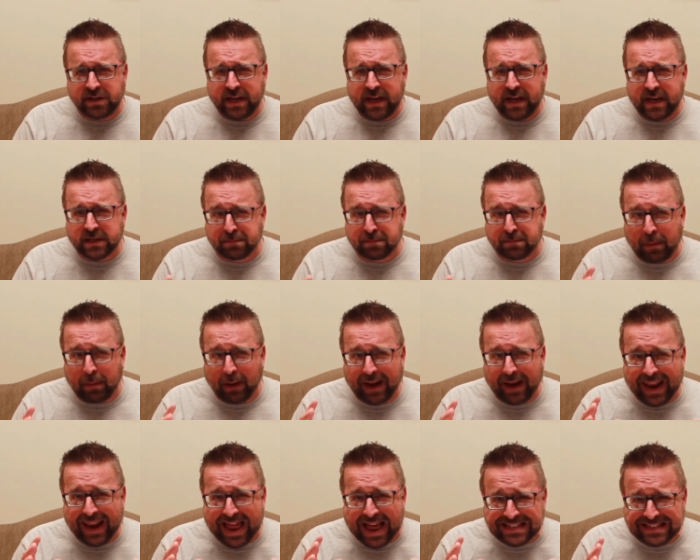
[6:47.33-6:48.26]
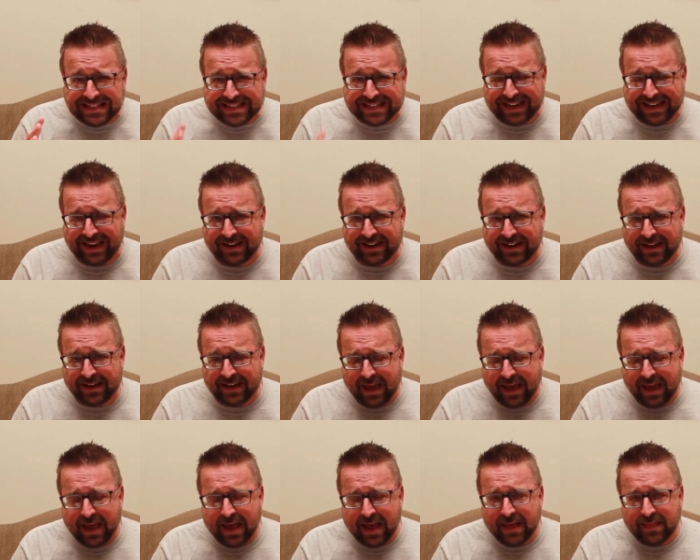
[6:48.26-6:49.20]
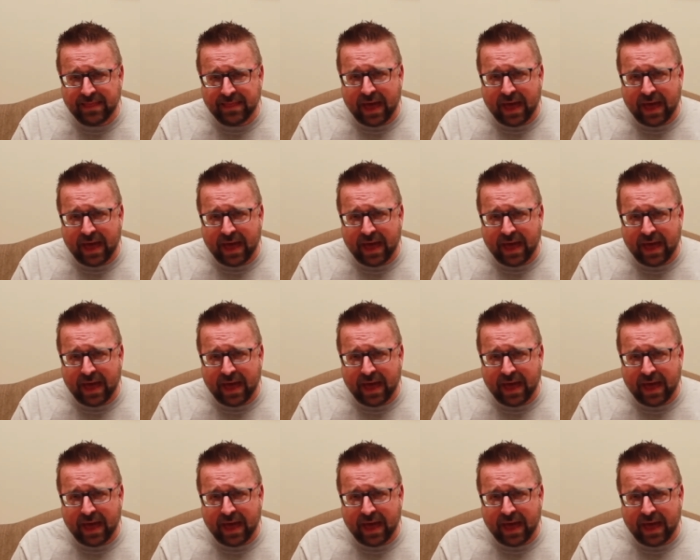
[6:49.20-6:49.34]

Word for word: to see his blessing